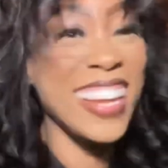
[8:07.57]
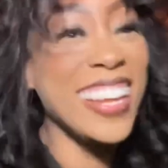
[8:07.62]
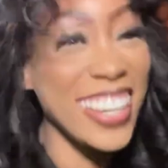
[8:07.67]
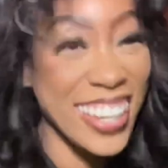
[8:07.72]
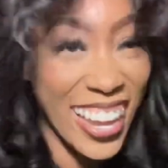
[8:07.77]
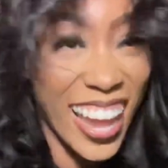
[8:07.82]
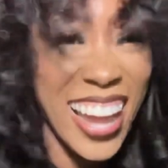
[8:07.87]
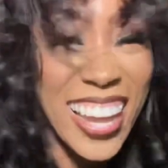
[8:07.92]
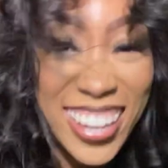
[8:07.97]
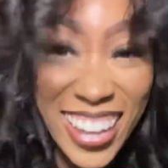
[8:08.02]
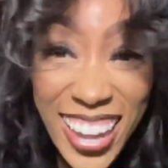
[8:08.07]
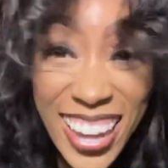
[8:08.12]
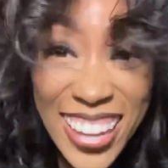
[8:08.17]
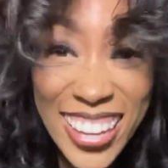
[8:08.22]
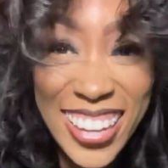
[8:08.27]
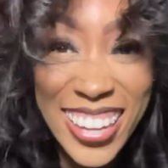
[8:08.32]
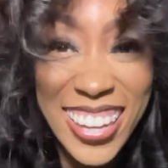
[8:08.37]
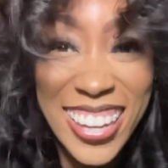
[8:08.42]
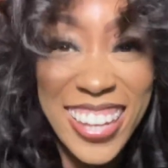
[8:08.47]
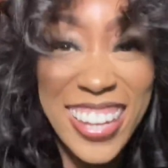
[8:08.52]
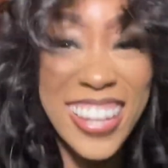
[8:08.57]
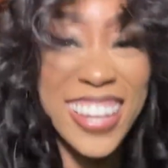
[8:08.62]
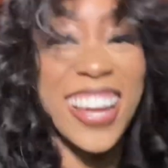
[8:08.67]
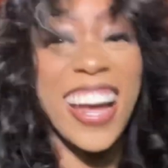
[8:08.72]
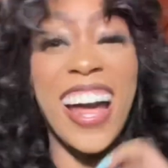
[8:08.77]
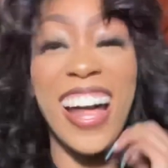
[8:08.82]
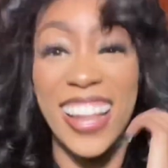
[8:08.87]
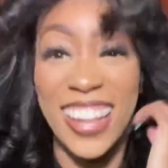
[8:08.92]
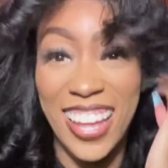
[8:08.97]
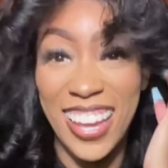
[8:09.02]
I like it.
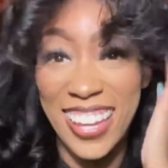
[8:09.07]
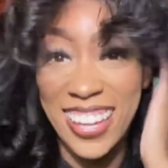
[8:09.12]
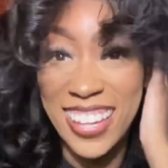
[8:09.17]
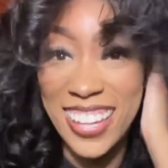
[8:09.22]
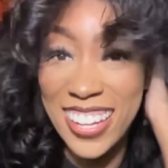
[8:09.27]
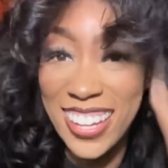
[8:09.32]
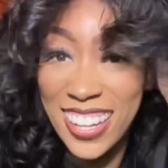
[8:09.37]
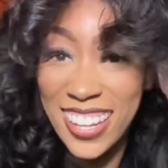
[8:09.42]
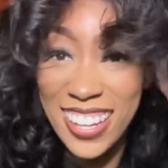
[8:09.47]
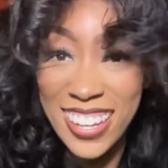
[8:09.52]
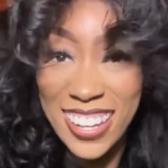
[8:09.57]
I like it.